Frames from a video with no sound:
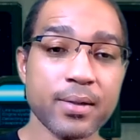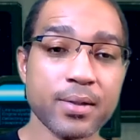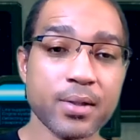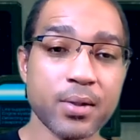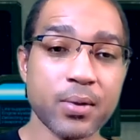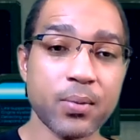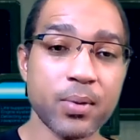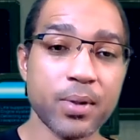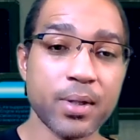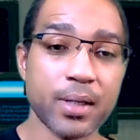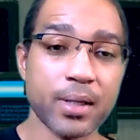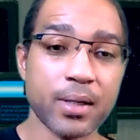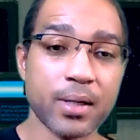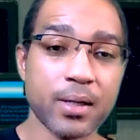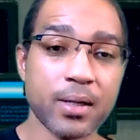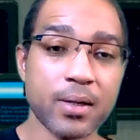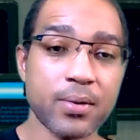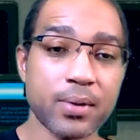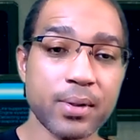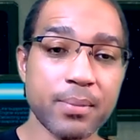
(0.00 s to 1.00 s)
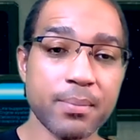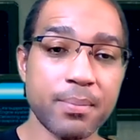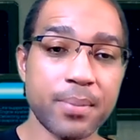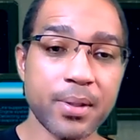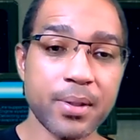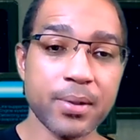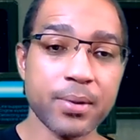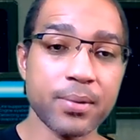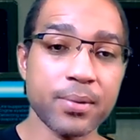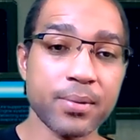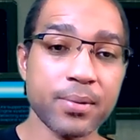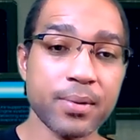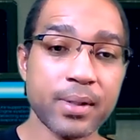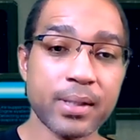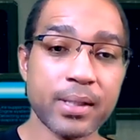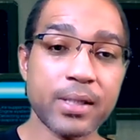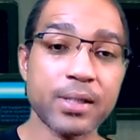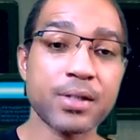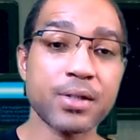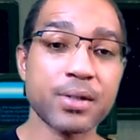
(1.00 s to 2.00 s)
so we can go on and build
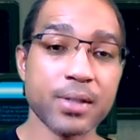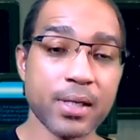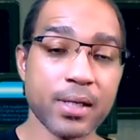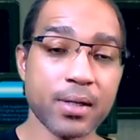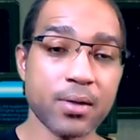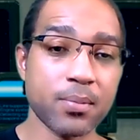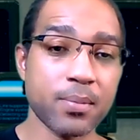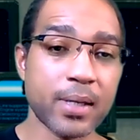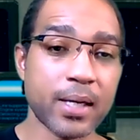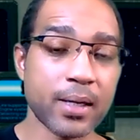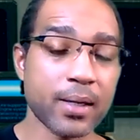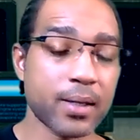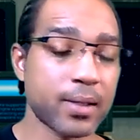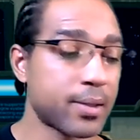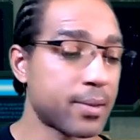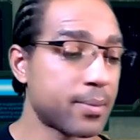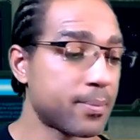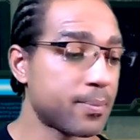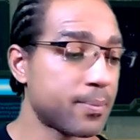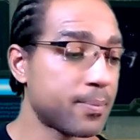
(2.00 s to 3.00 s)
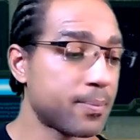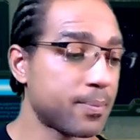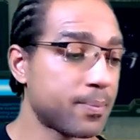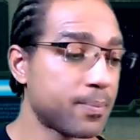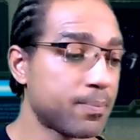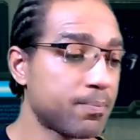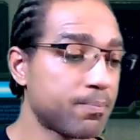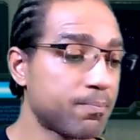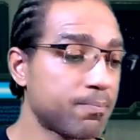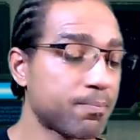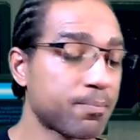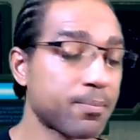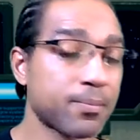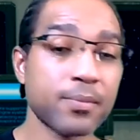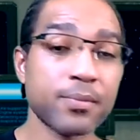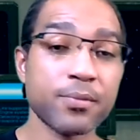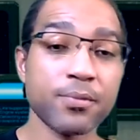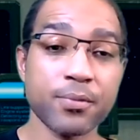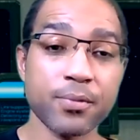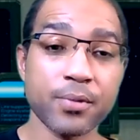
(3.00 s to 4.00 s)
this channel back up.
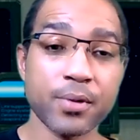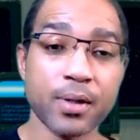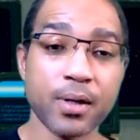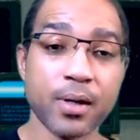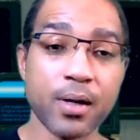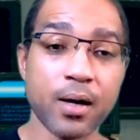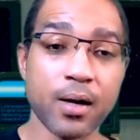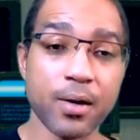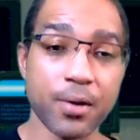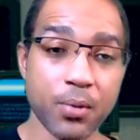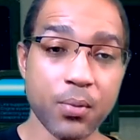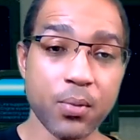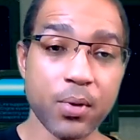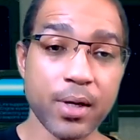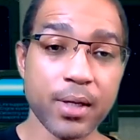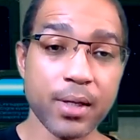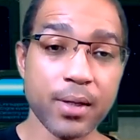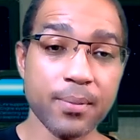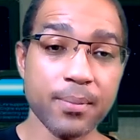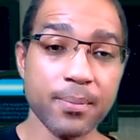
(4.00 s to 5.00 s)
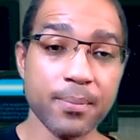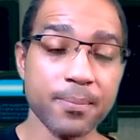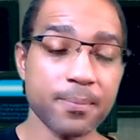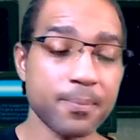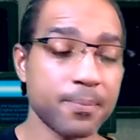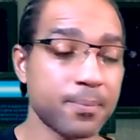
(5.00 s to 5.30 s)
Are you ready?